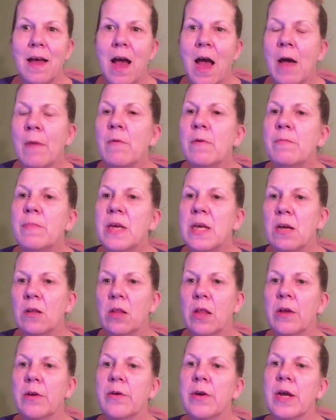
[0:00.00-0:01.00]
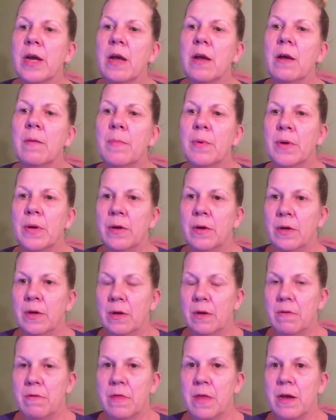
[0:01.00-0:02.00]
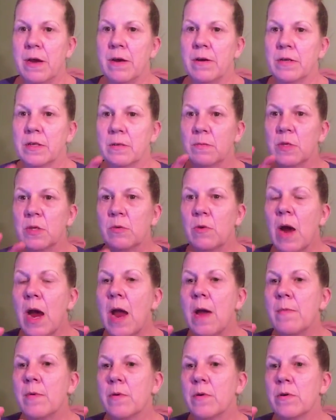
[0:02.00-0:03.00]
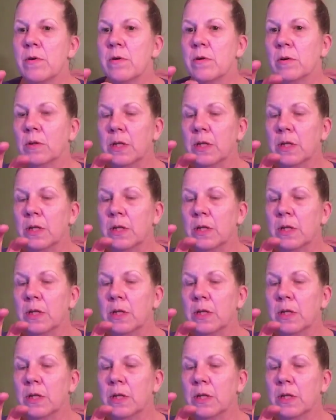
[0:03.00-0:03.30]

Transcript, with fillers: I would be cluttering up their subscriber